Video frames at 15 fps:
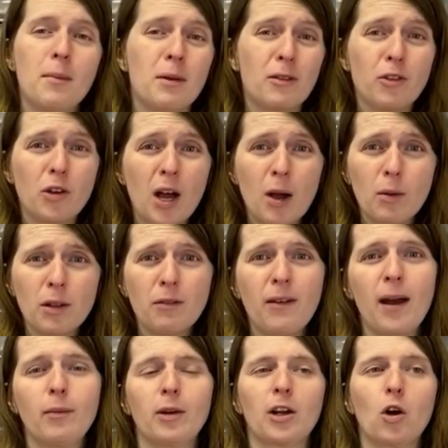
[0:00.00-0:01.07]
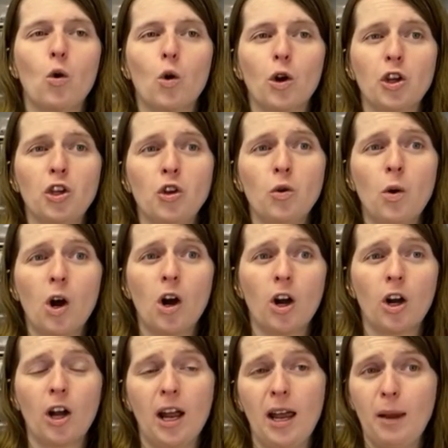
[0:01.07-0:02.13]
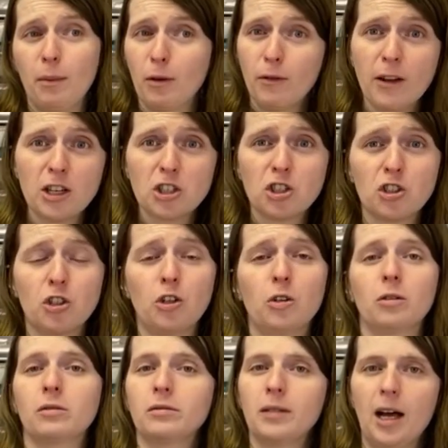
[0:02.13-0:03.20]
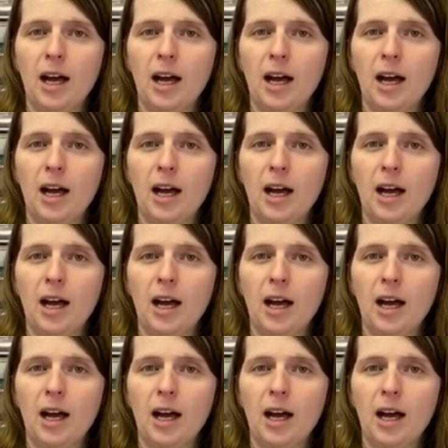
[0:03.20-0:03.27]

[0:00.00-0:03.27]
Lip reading: But if you cut with fabric, or you are a professional,